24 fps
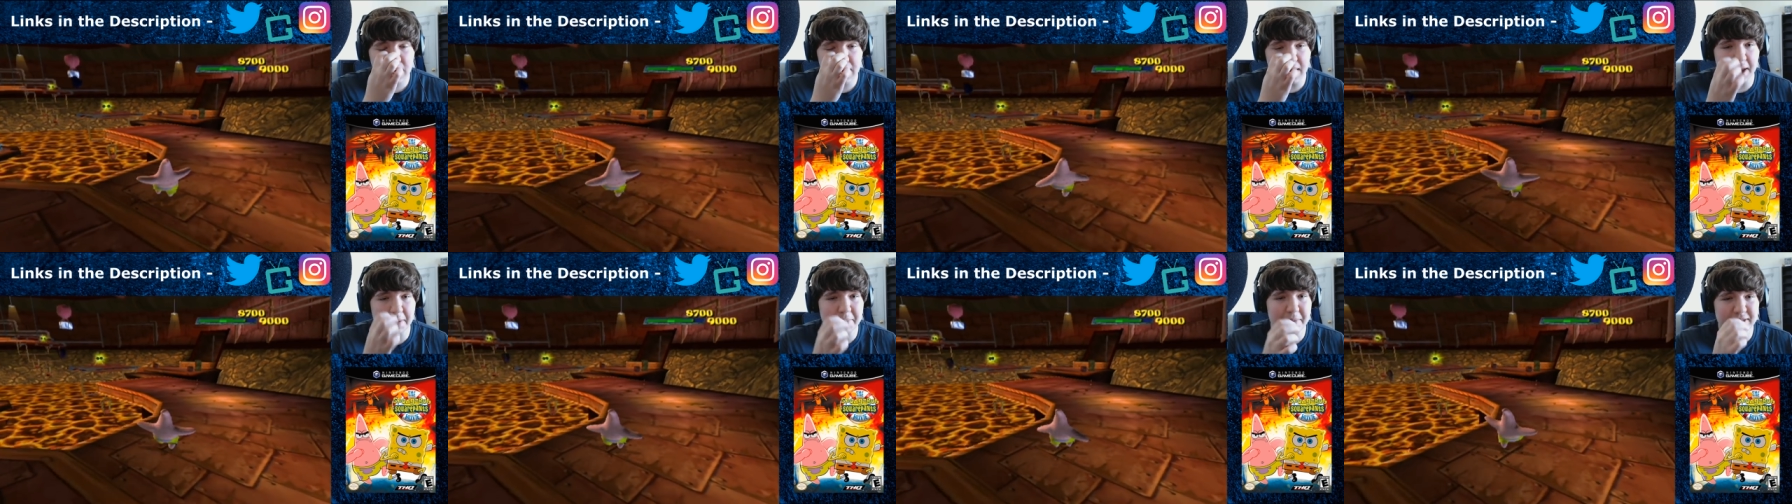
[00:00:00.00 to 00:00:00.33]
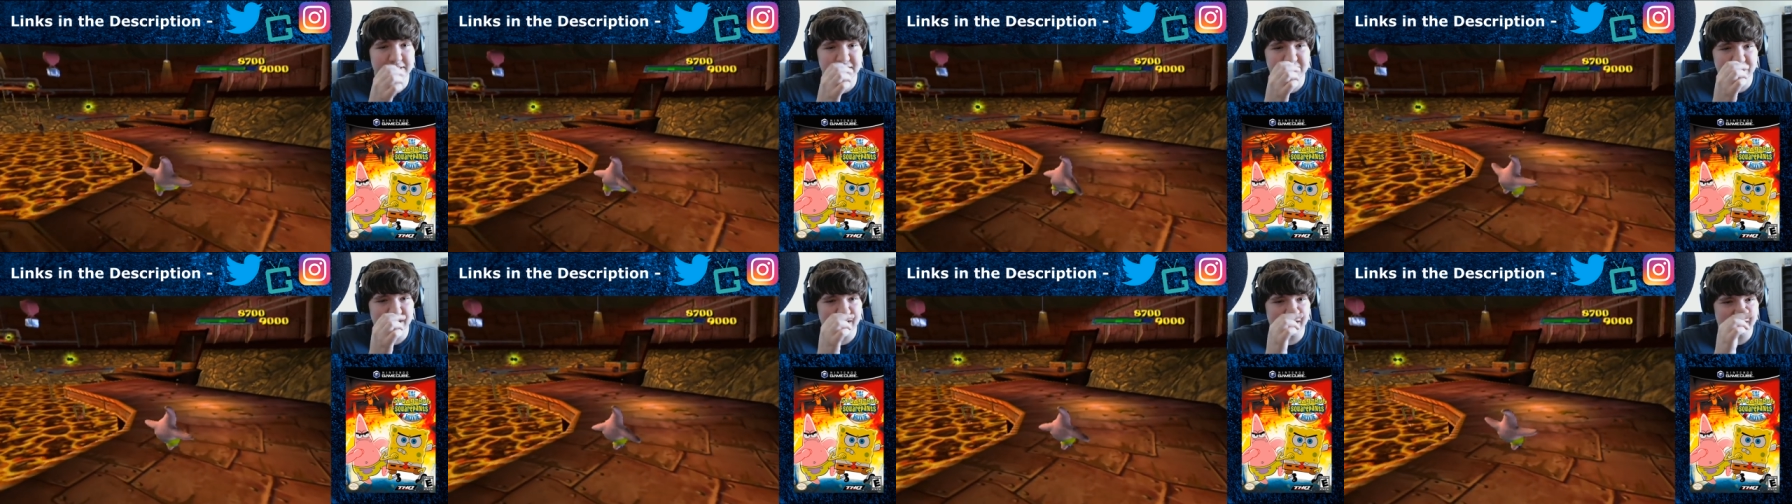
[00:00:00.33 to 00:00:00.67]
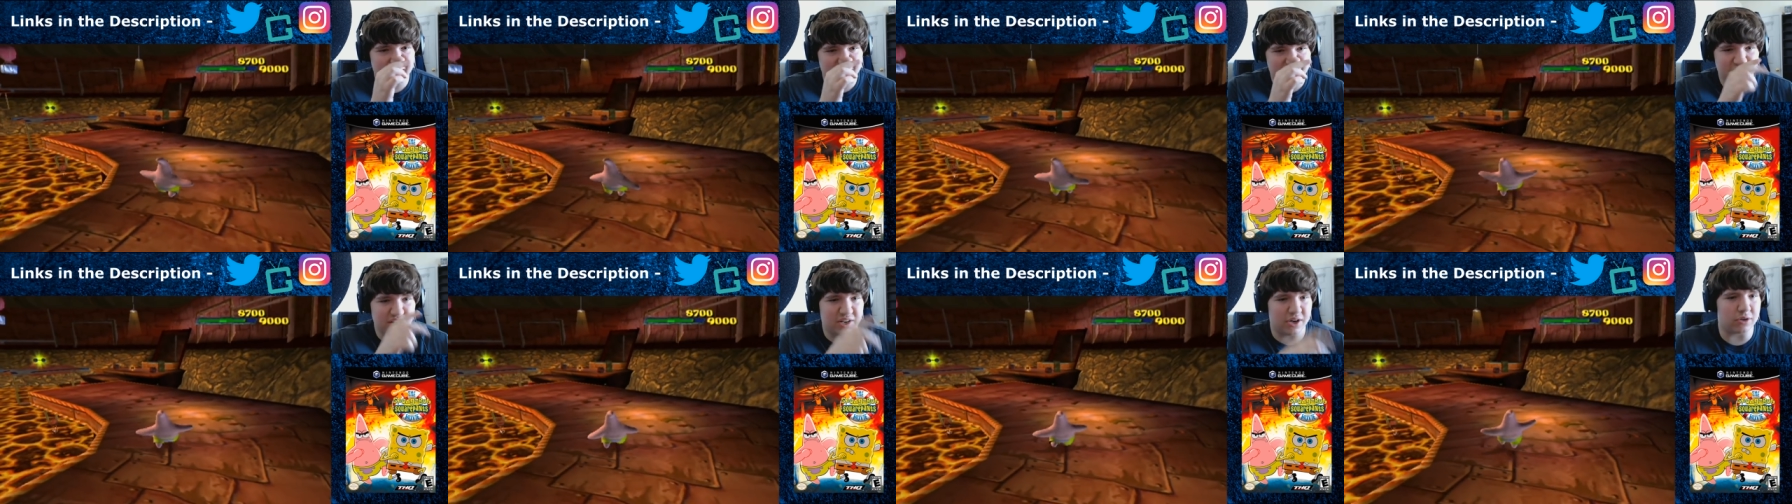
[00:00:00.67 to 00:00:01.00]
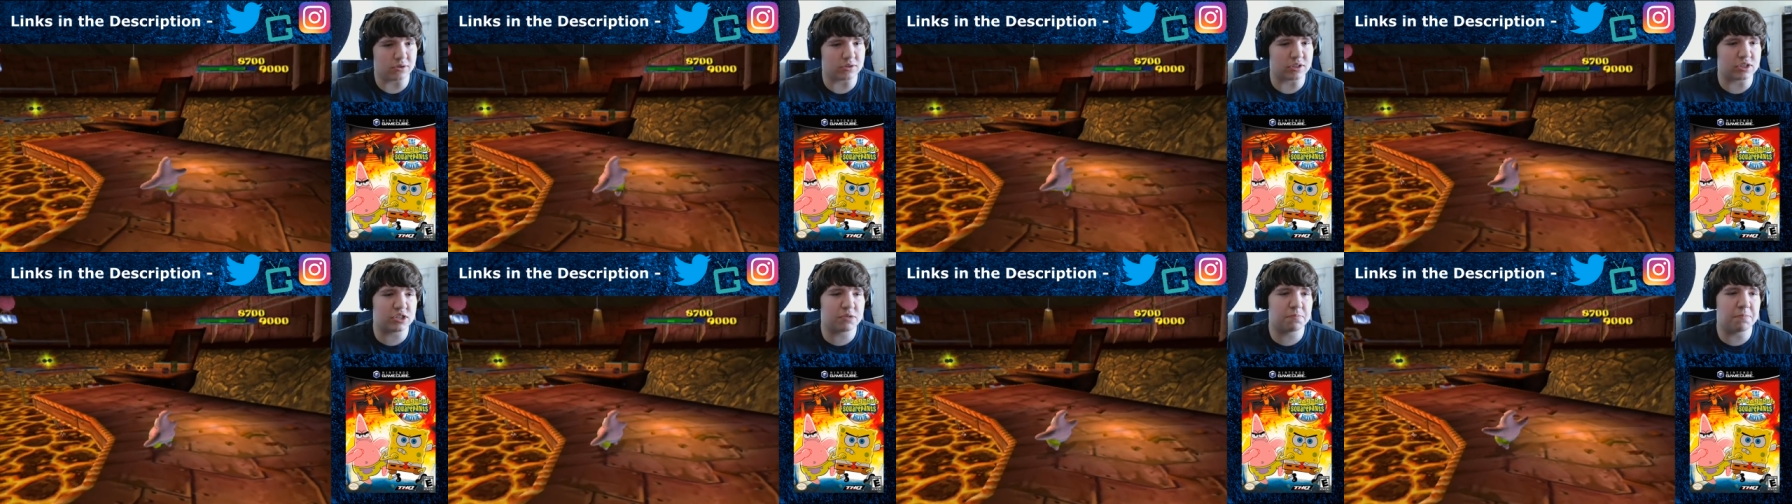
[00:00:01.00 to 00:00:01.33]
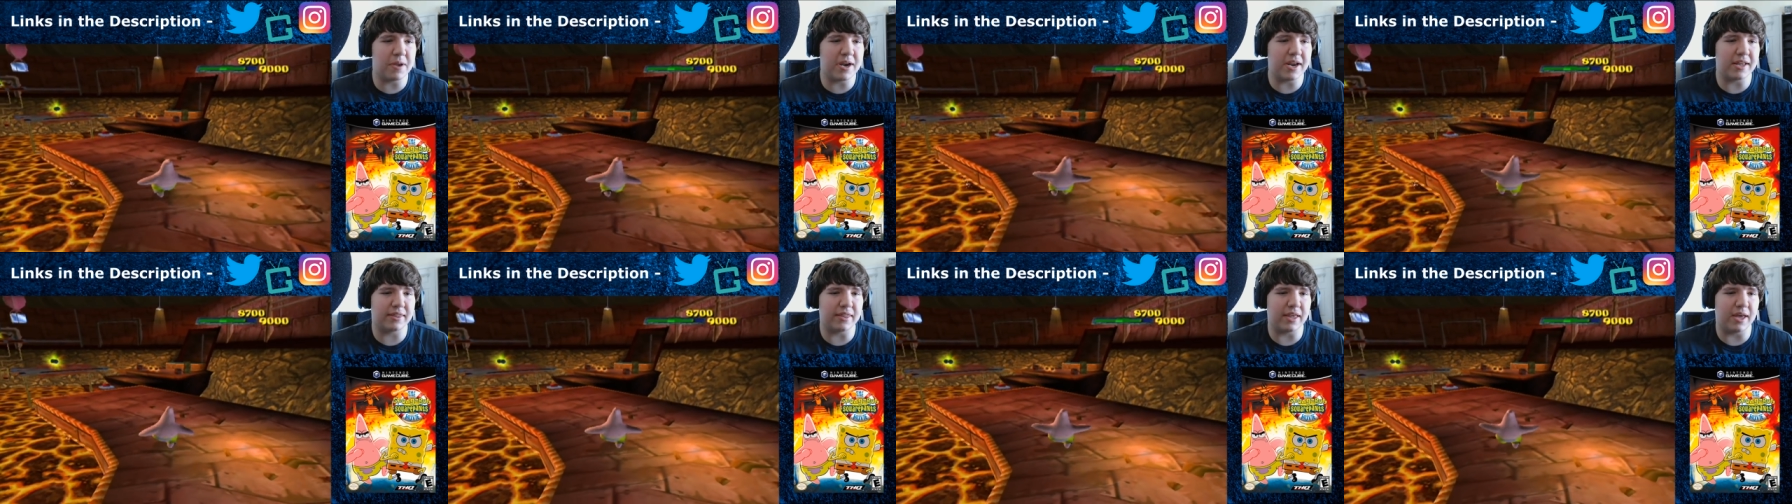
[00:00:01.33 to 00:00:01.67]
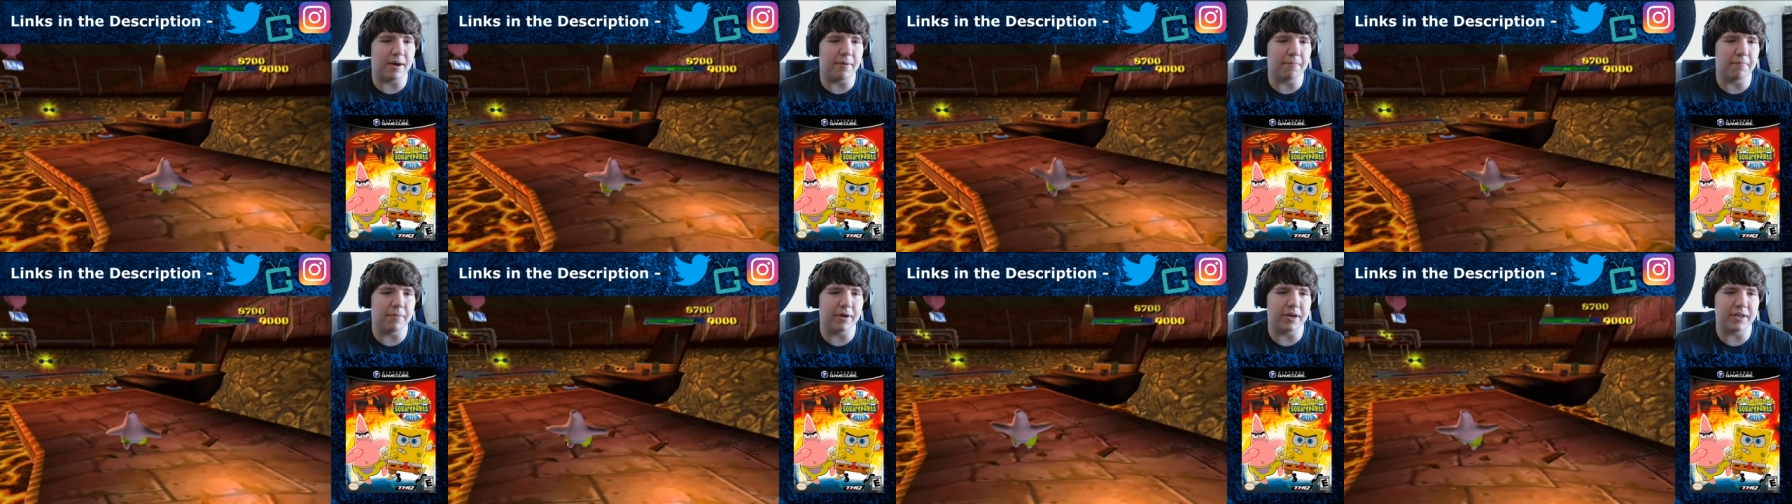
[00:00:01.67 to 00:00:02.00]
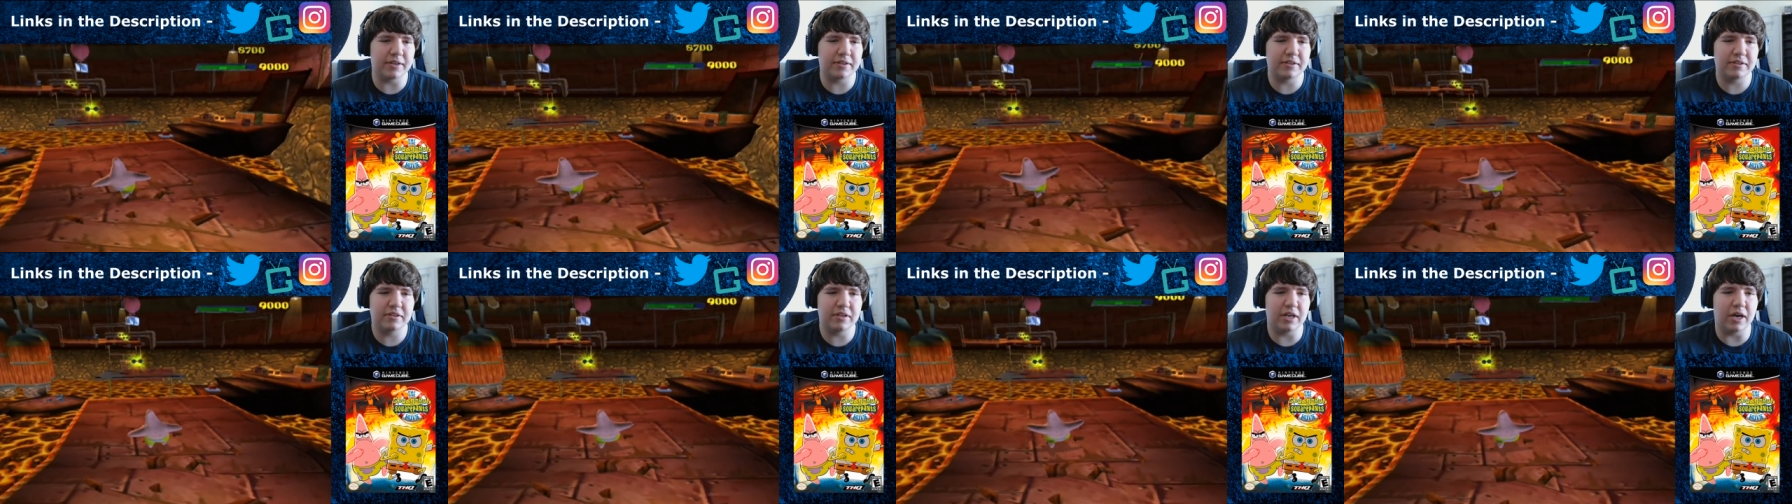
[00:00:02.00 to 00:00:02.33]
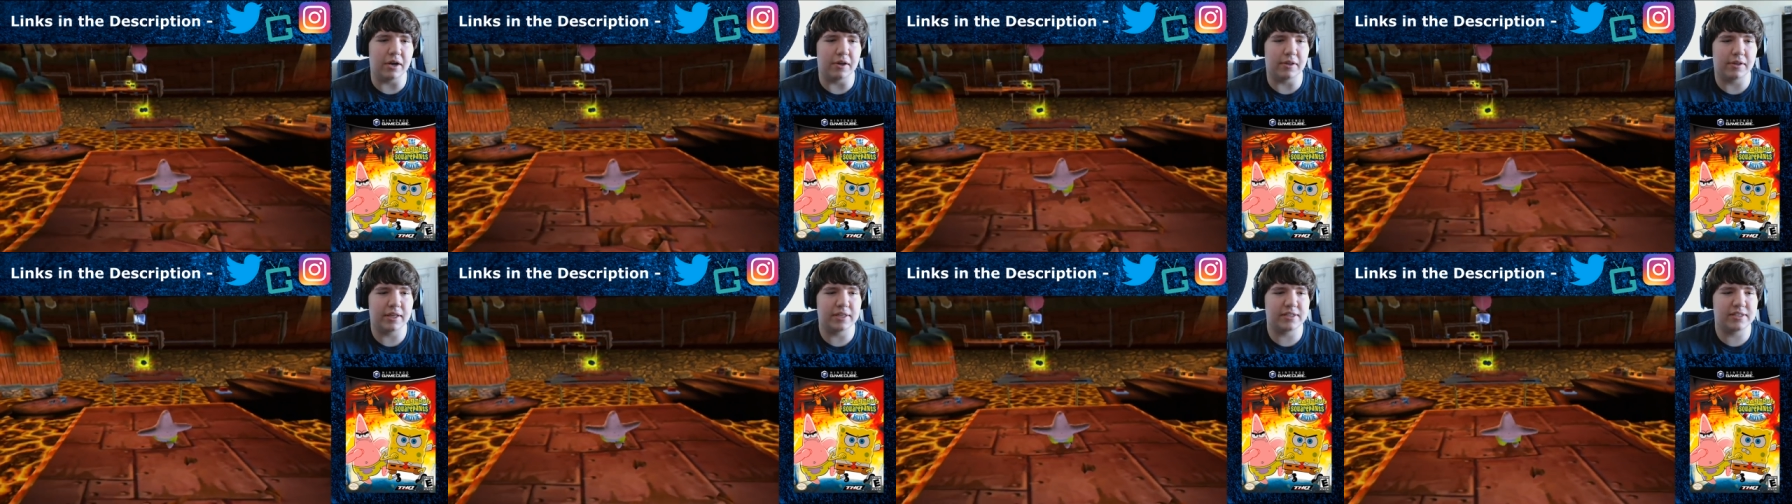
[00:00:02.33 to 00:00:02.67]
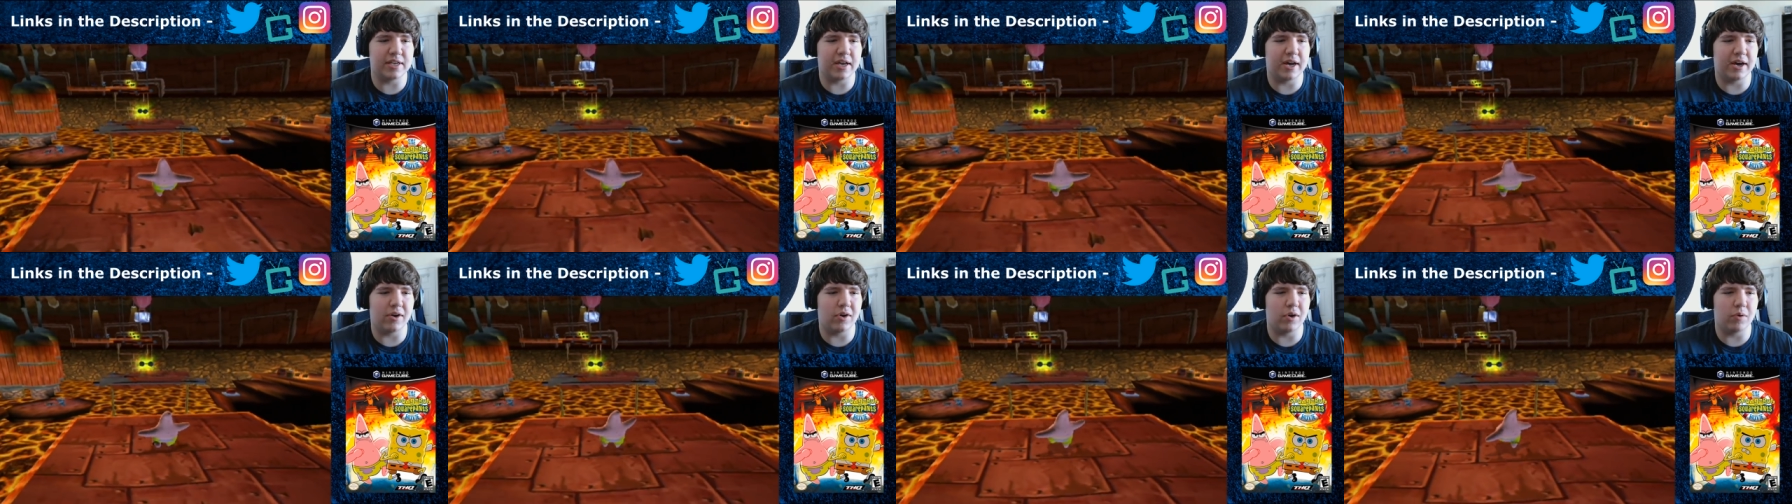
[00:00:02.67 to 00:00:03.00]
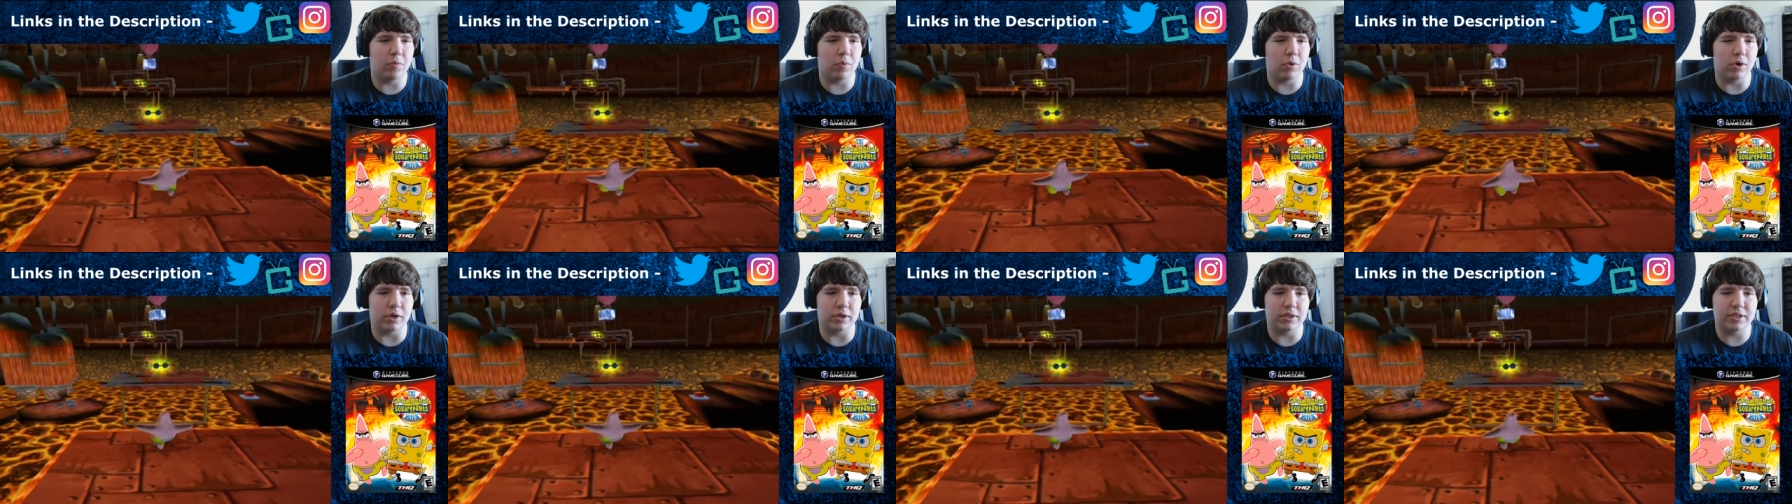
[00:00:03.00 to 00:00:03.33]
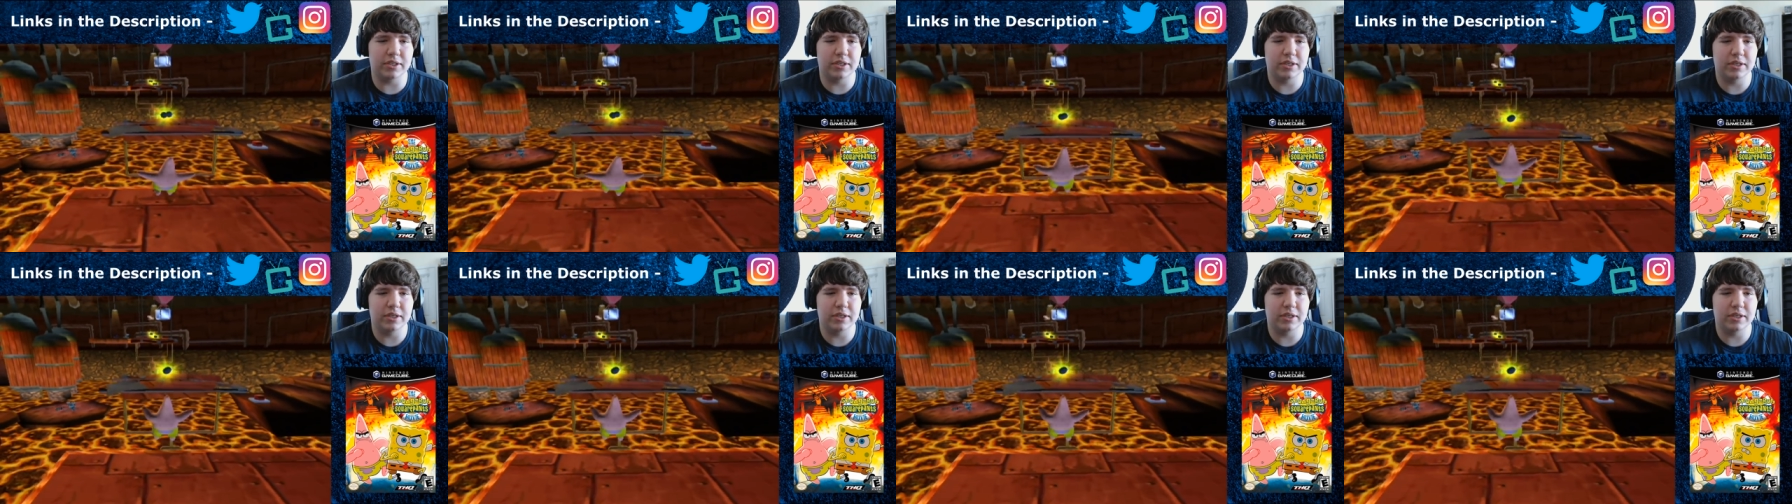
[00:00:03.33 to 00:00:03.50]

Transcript: I meant to, you know, spin at them, but no, that's not how it worked.